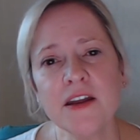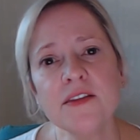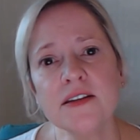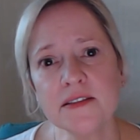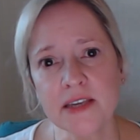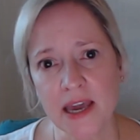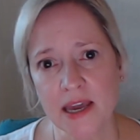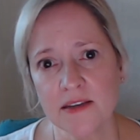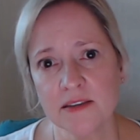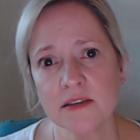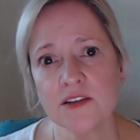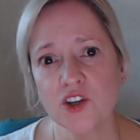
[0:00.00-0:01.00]
this
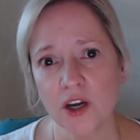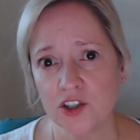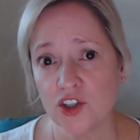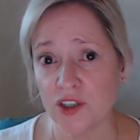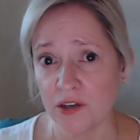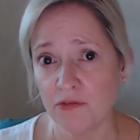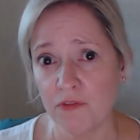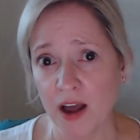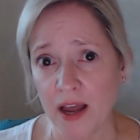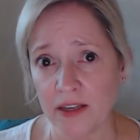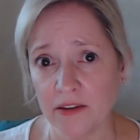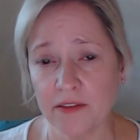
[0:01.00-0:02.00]
case, the judge did
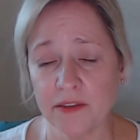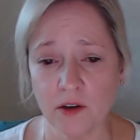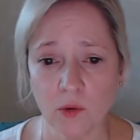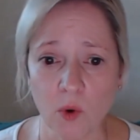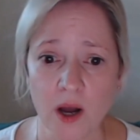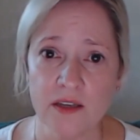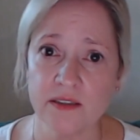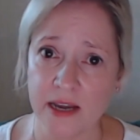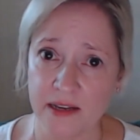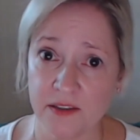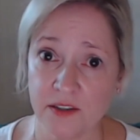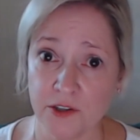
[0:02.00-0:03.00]
find that there was
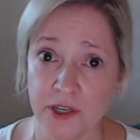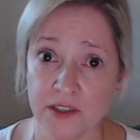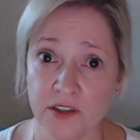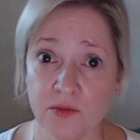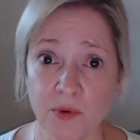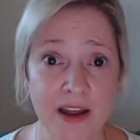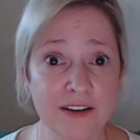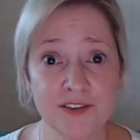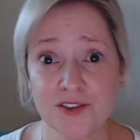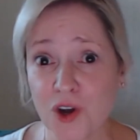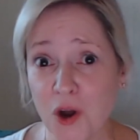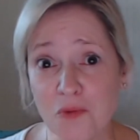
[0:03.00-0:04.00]
that serious threat.
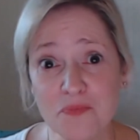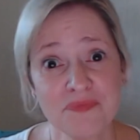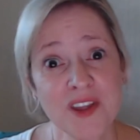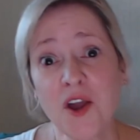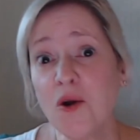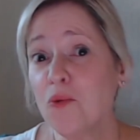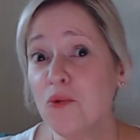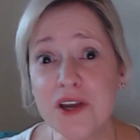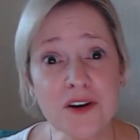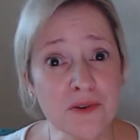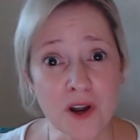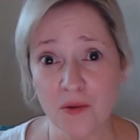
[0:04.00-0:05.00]
So we
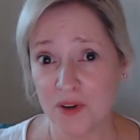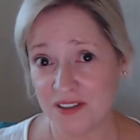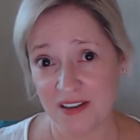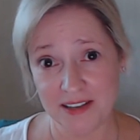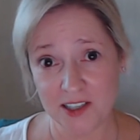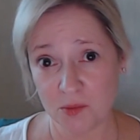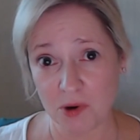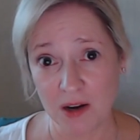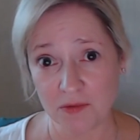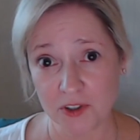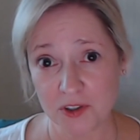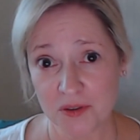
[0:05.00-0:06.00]
don't know what's in these
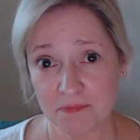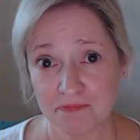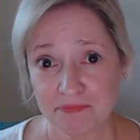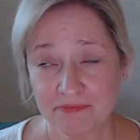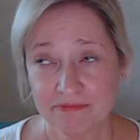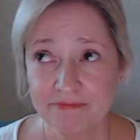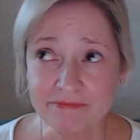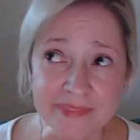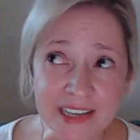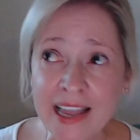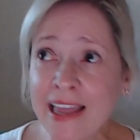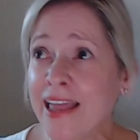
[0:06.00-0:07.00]
proffers.
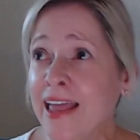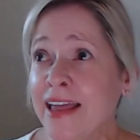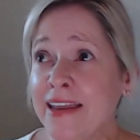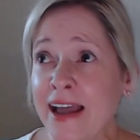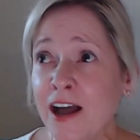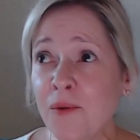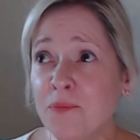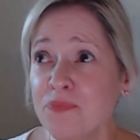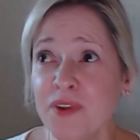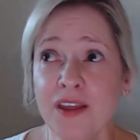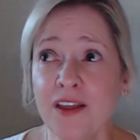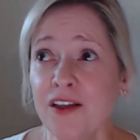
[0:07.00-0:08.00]
Now,
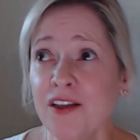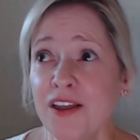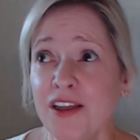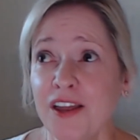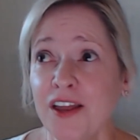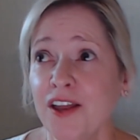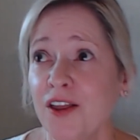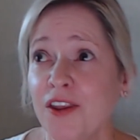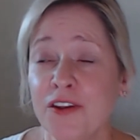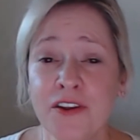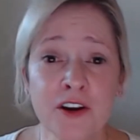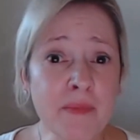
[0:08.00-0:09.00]

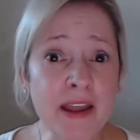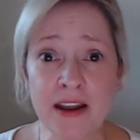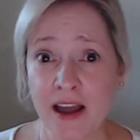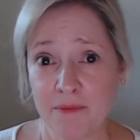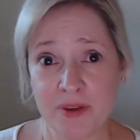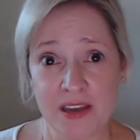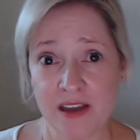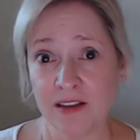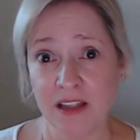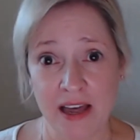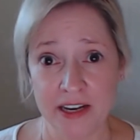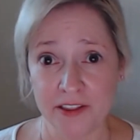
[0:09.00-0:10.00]
there may not be a
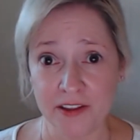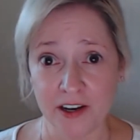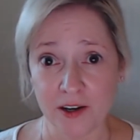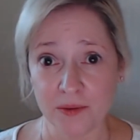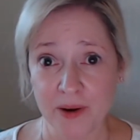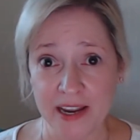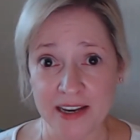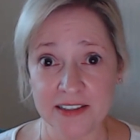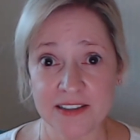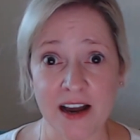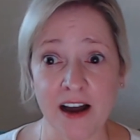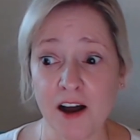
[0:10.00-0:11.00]
lot in there,
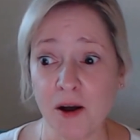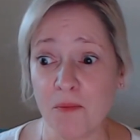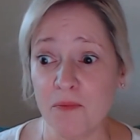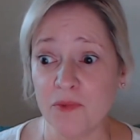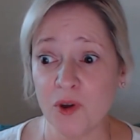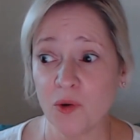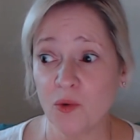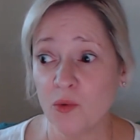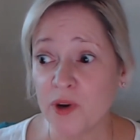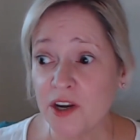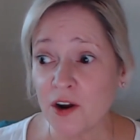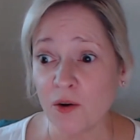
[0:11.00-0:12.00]
right?
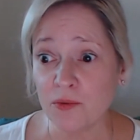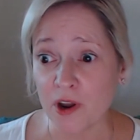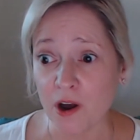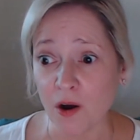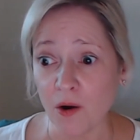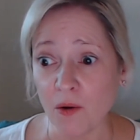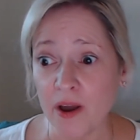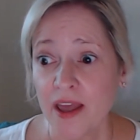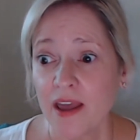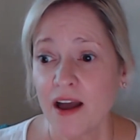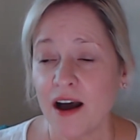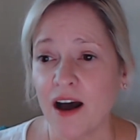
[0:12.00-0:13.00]
We don't know.
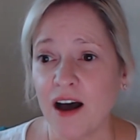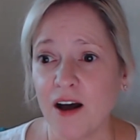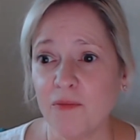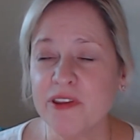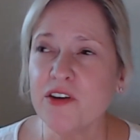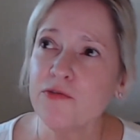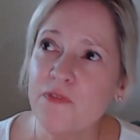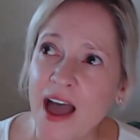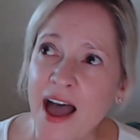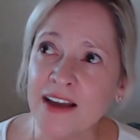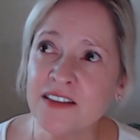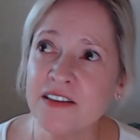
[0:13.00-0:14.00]
But the
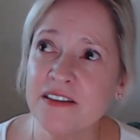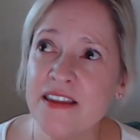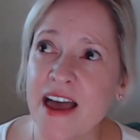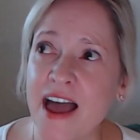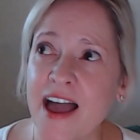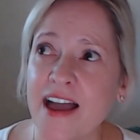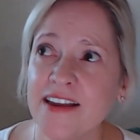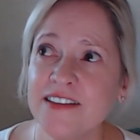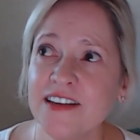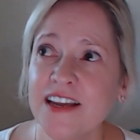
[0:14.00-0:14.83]
fact that